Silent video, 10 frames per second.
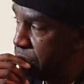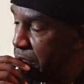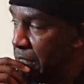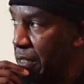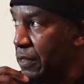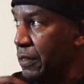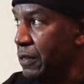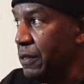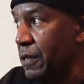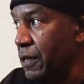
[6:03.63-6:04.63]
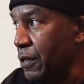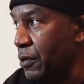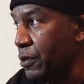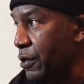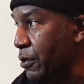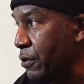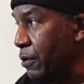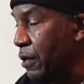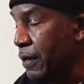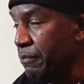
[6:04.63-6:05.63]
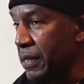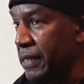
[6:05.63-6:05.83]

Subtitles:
No. But